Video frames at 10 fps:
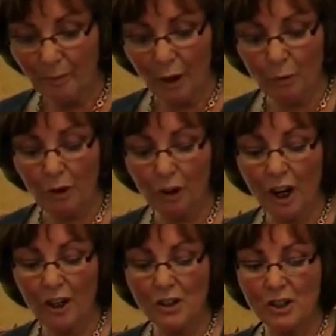And with
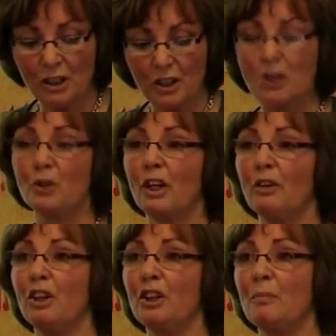regards to the story
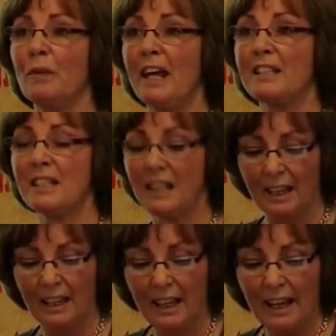around
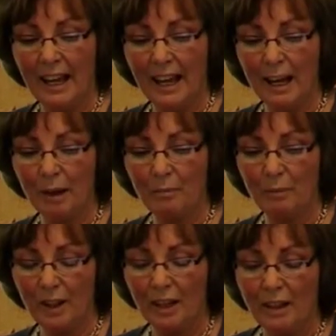complexity,
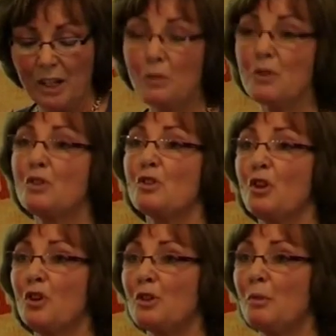this was
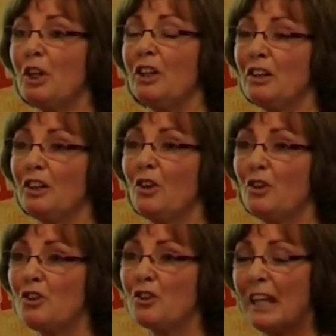talked about at the
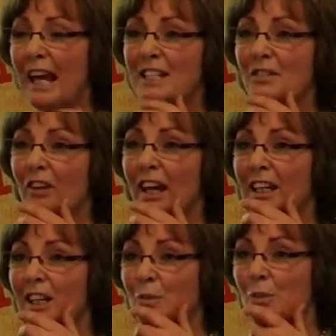launch last
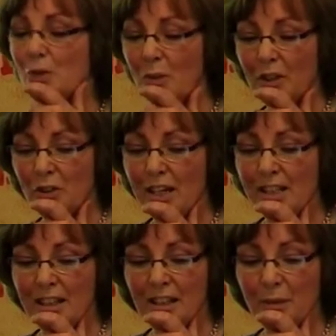Friday, and it was so
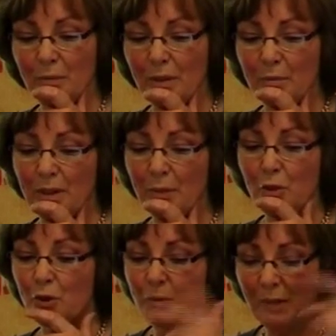interesting that I'm
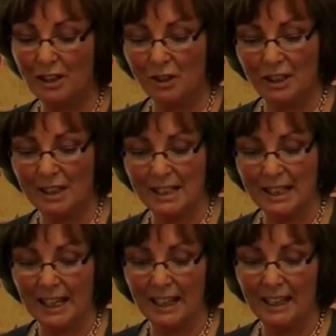going to mention it
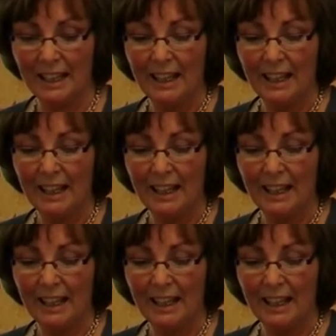today.